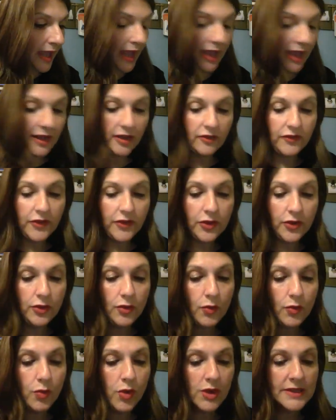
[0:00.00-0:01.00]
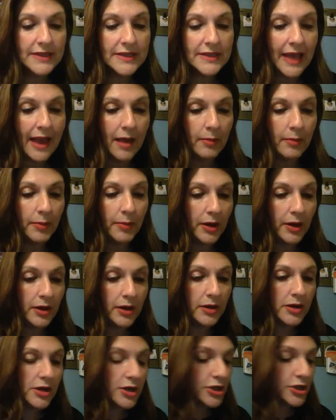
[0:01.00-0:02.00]
And if you WhatsApp
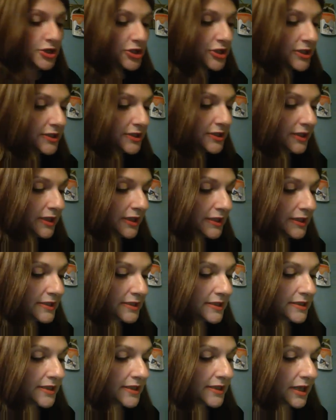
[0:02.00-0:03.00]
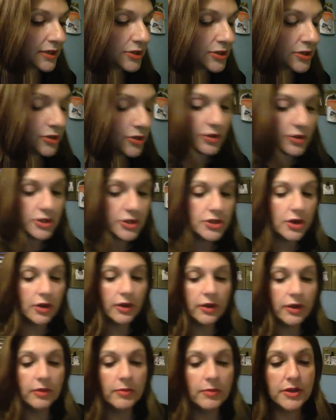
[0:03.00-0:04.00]
her, she's going to send you the
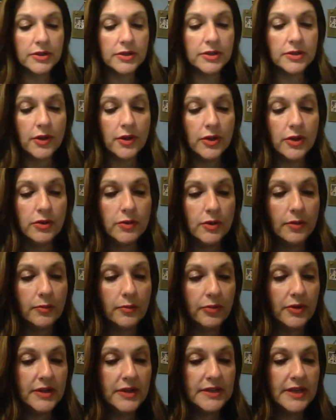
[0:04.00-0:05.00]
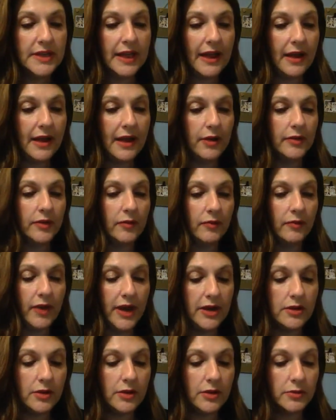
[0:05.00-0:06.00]
document so that you can print it out and
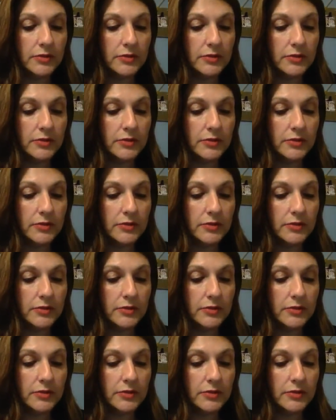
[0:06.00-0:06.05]
write